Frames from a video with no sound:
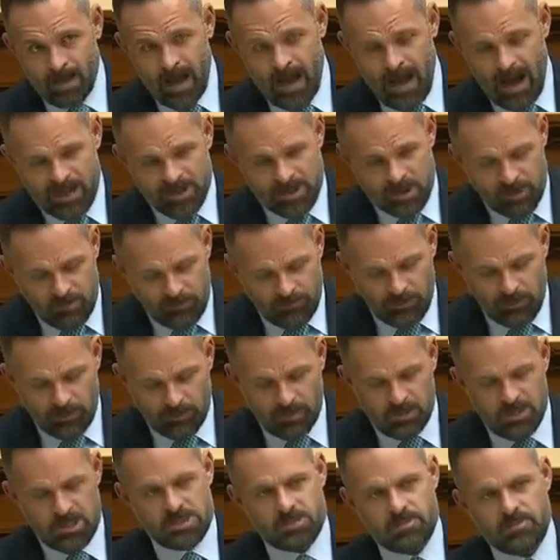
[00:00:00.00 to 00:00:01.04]
I do feel there
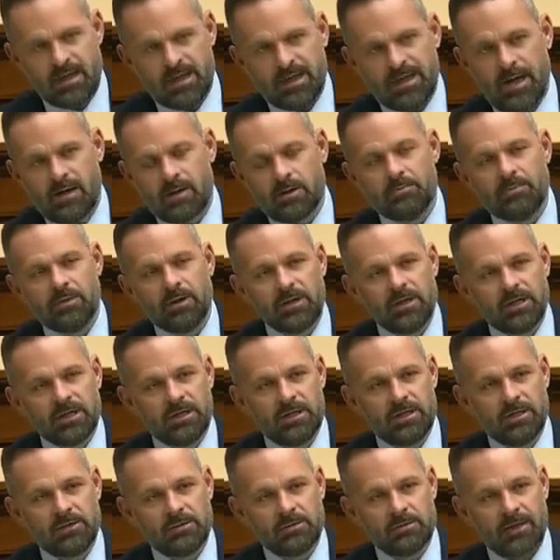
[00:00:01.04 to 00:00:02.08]
needs to be
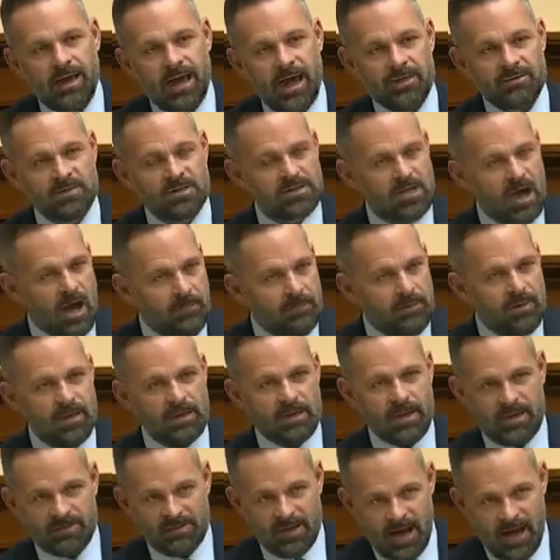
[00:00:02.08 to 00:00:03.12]
accountability at the top and
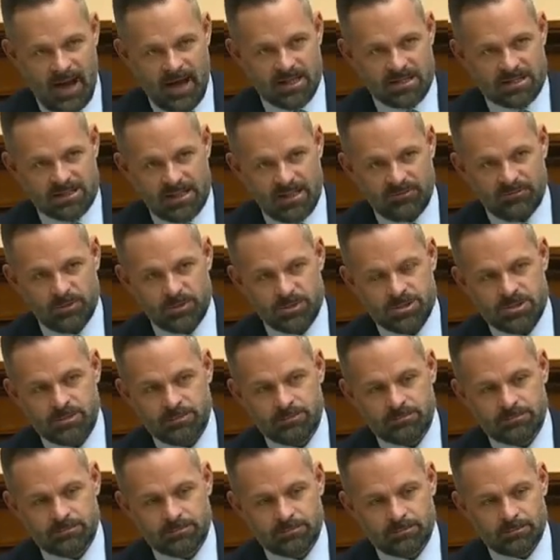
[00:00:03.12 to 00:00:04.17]
at the highest levels.
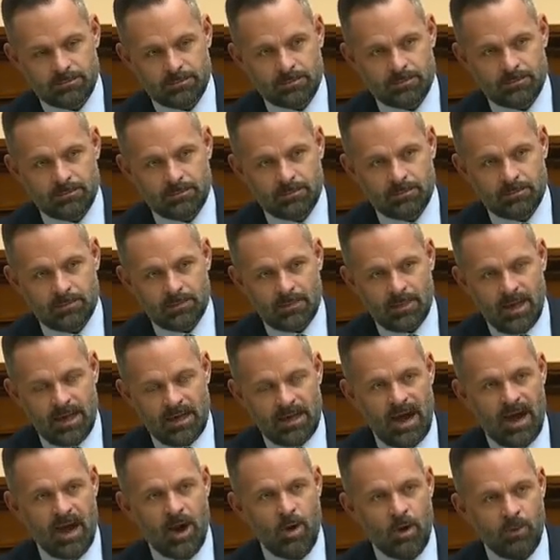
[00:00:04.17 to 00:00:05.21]
And
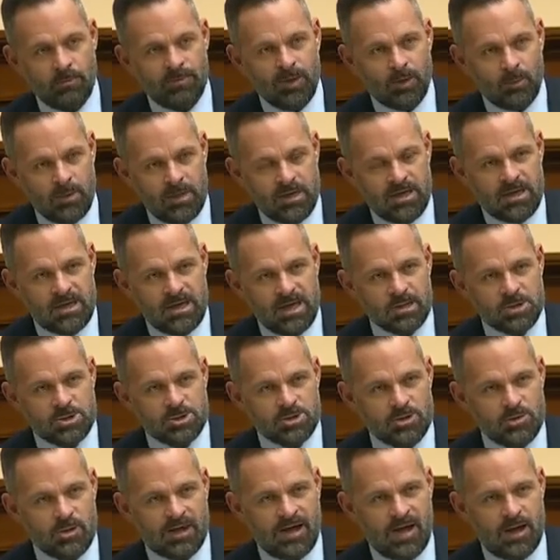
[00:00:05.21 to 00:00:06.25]
I hope that we can get
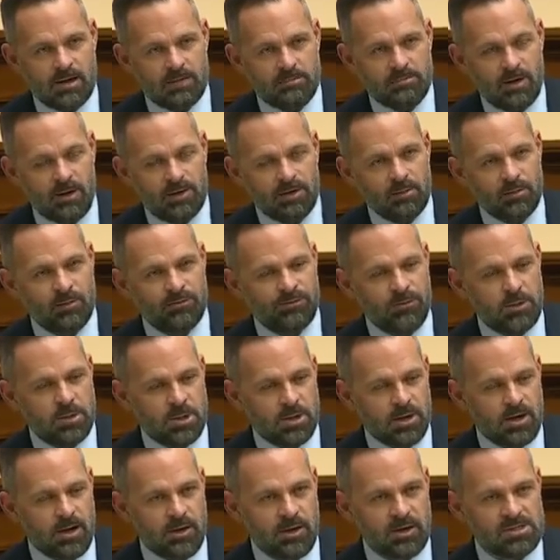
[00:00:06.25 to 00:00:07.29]
true accountability with future
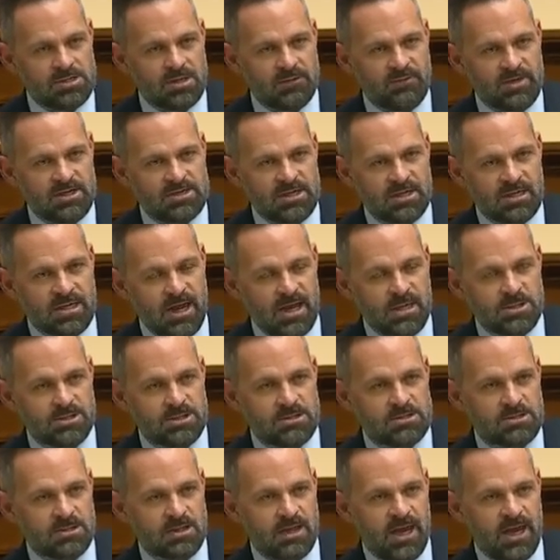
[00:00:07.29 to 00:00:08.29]
hearings and investigations